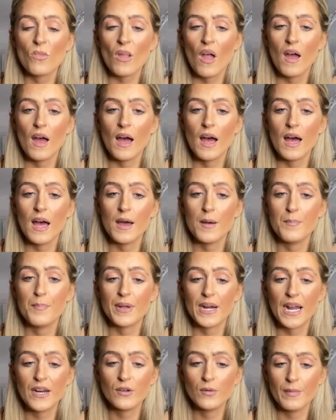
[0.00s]
But
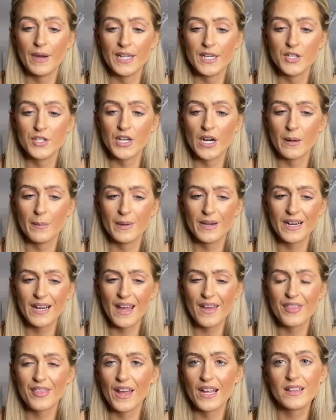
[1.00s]
I don't mind in Germany. I
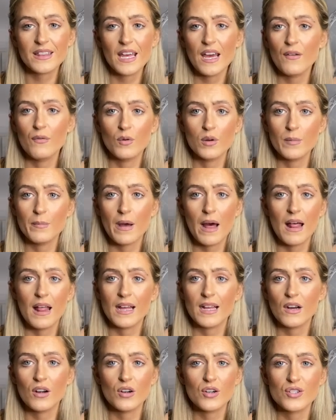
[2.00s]
think they have one in
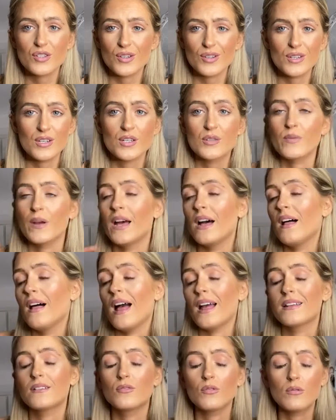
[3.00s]
Malaga or something as well.
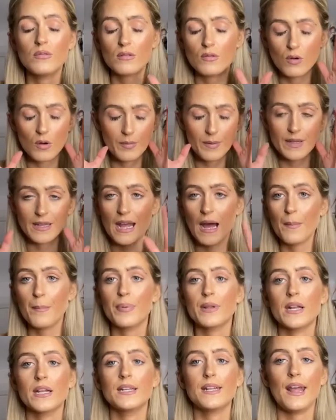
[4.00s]
Don't quote me on that, but
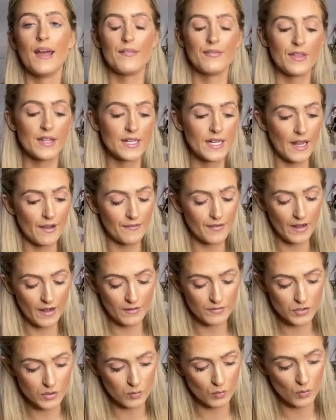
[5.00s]
they definitely
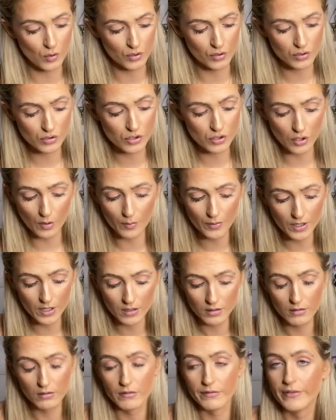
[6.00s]
have one
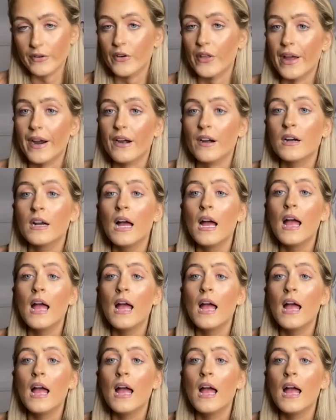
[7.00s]
somewhere over there.